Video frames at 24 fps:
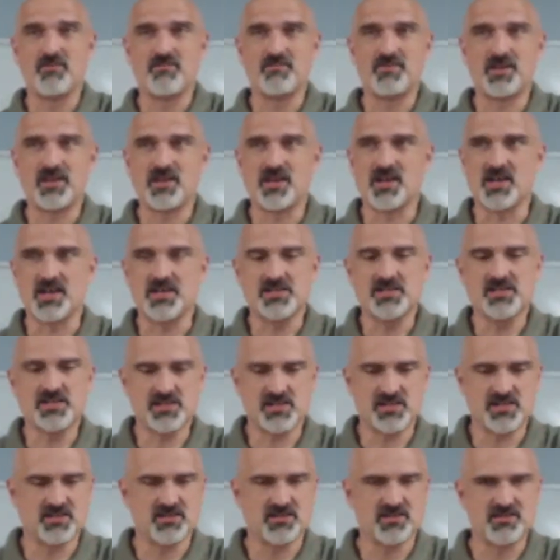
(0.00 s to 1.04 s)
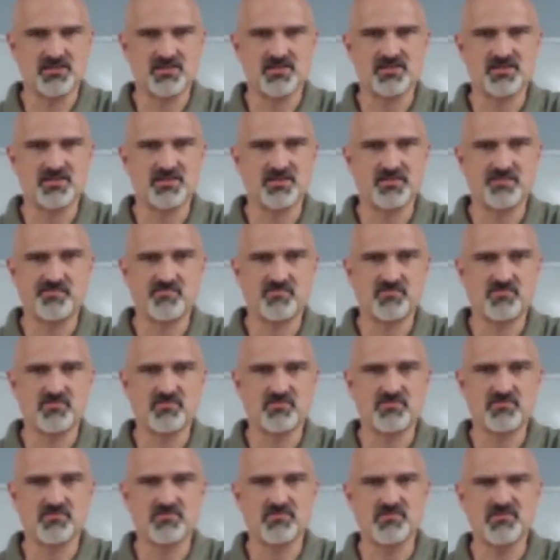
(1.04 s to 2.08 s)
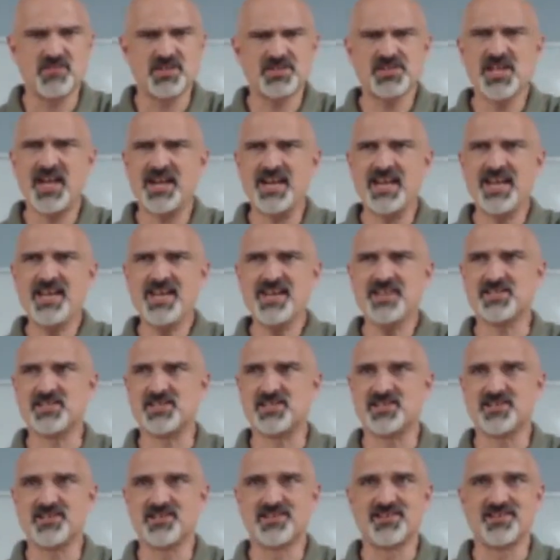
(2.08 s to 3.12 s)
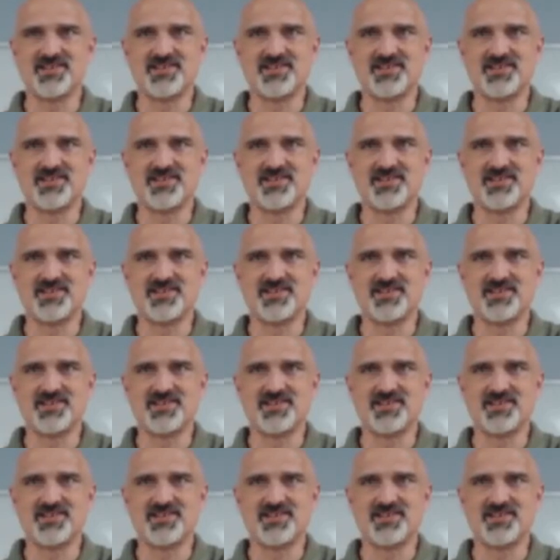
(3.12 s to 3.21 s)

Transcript: because it's not his.